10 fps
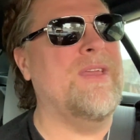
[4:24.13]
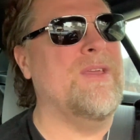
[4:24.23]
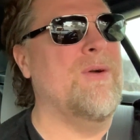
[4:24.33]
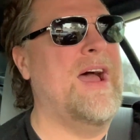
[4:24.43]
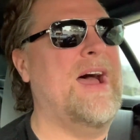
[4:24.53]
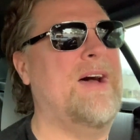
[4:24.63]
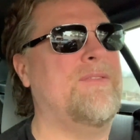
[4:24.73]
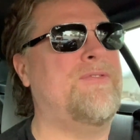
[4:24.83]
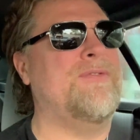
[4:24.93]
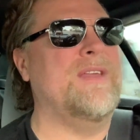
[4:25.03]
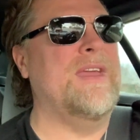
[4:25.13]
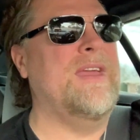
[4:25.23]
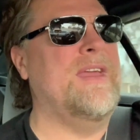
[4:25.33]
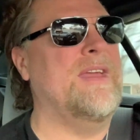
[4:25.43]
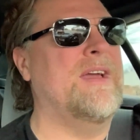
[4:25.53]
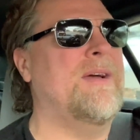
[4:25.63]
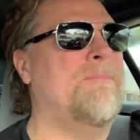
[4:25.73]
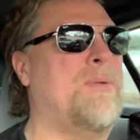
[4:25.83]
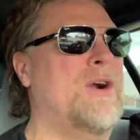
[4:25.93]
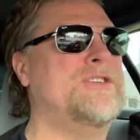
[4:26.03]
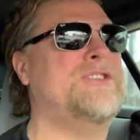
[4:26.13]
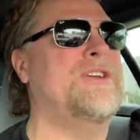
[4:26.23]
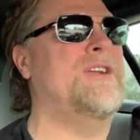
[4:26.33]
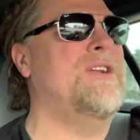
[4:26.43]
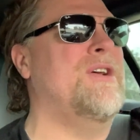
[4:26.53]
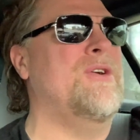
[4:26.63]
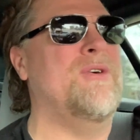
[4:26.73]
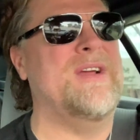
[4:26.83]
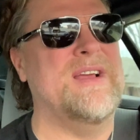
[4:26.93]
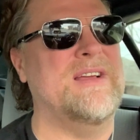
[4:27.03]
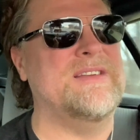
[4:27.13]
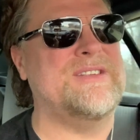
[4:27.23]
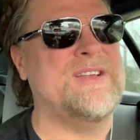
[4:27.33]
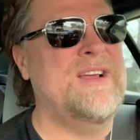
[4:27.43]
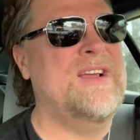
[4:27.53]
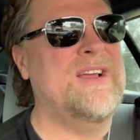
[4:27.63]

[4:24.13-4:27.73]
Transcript: you have the person who is